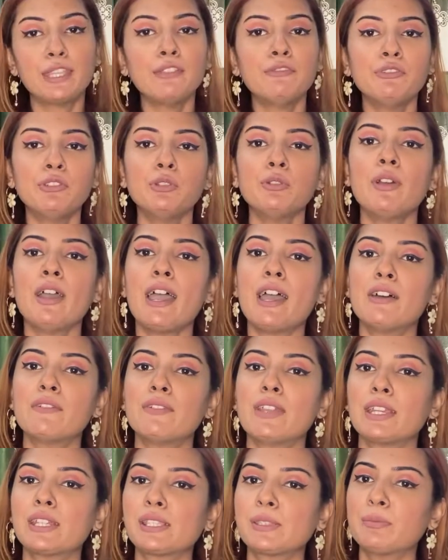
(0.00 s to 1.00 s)
If you
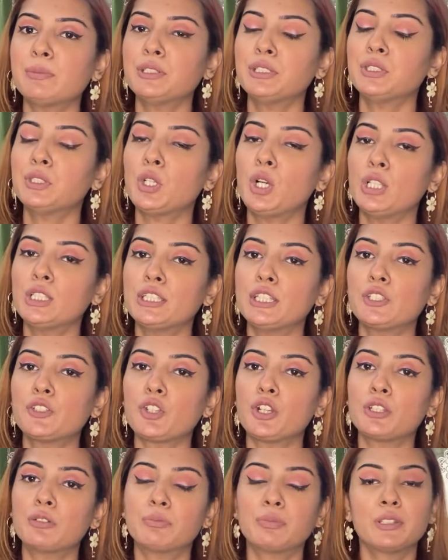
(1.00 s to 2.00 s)
have expert
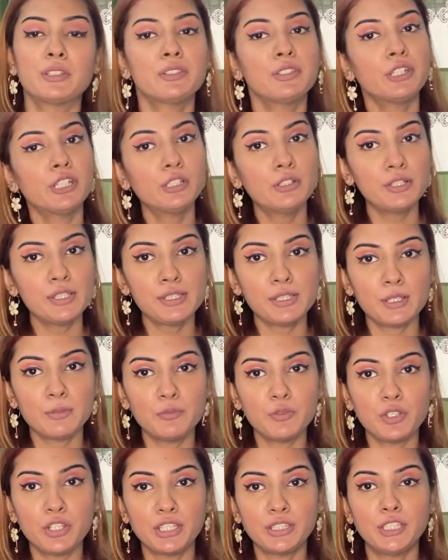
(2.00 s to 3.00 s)
knowledge on a particular
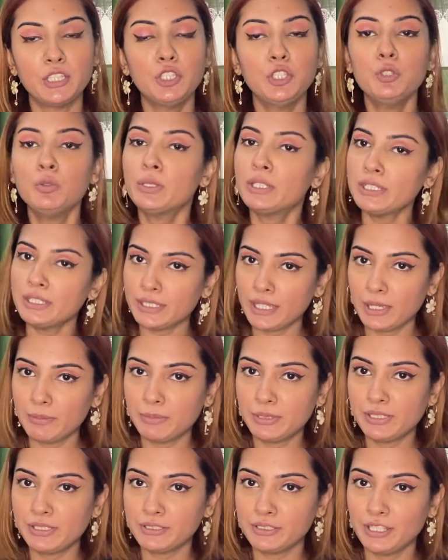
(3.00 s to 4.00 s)
subject, then you can
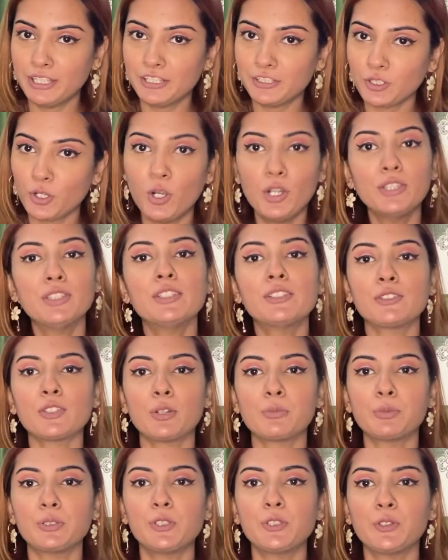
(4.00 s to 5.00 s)
capitalize on this
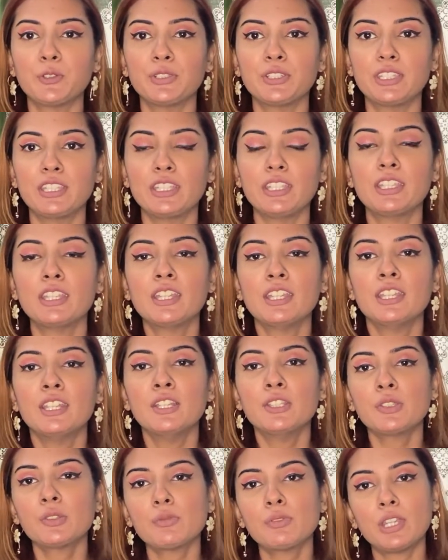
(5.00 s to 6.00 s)
opportunity.
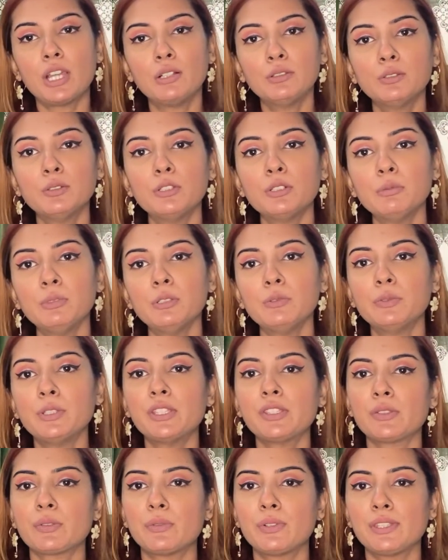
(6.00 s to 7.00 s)
So downloadable
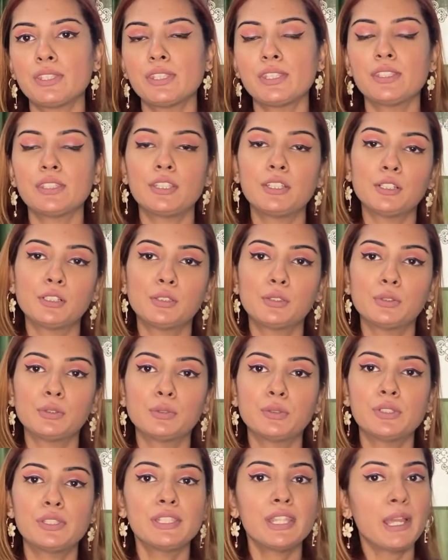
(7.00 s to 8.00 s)
resources
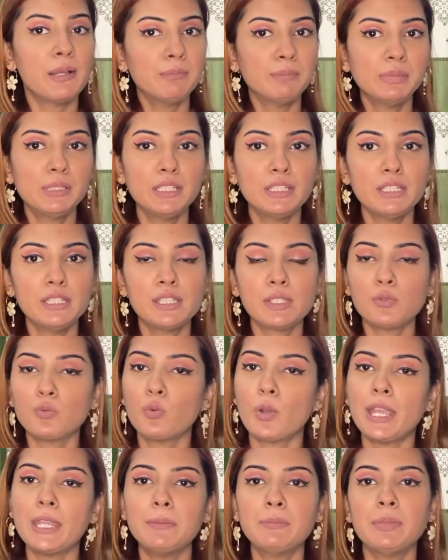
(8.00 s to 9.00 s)
include templates,
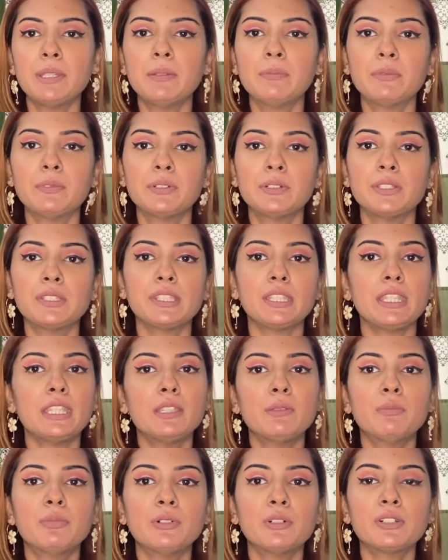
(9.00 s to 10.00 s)
white papers,
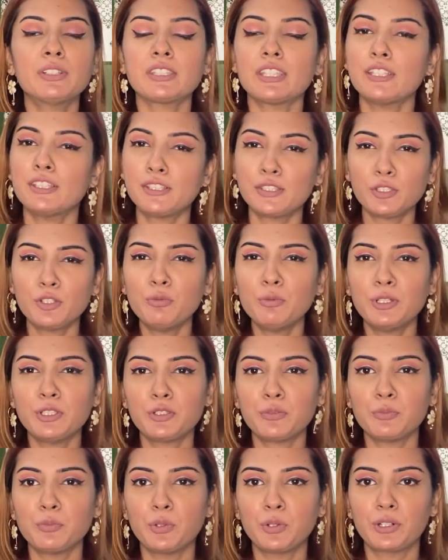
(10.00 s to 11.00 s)
ebooks, and so
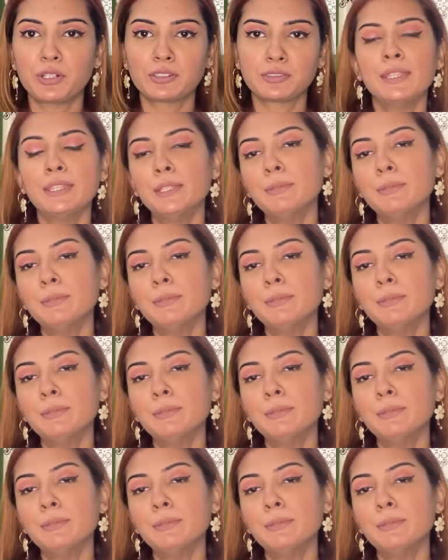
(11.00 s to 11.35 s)
much more.